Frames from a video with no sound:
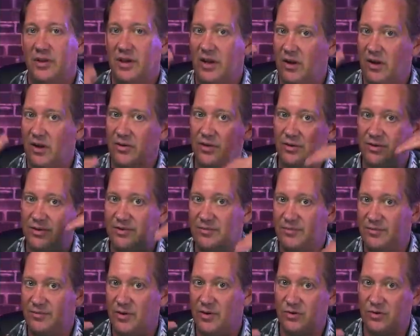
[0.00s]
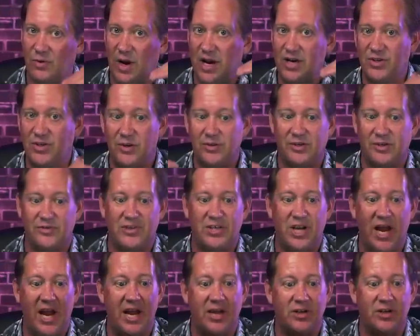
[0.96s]
you know, those ratios have
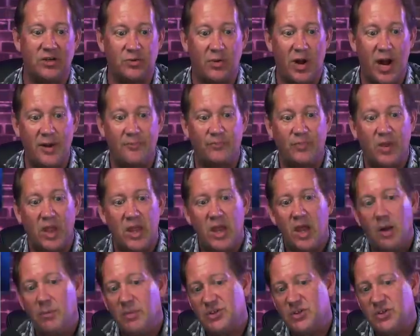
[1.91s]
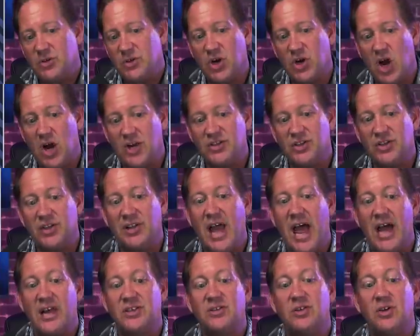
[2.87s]
changed, right? Mr. Johnson
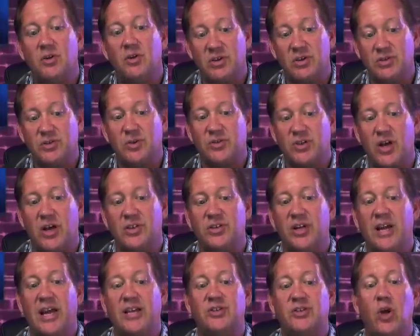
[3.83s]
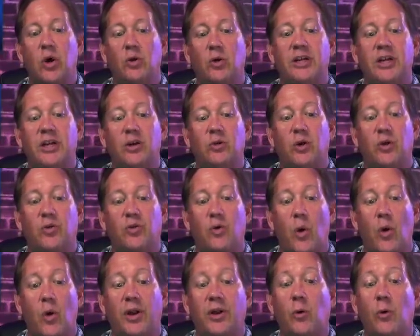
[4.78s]
has no legal
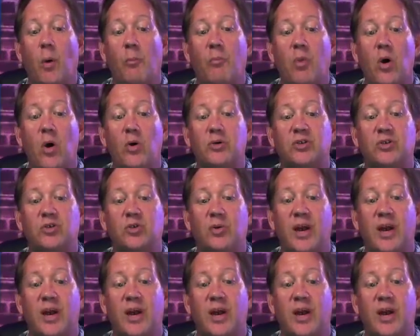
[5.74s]
authority to impose a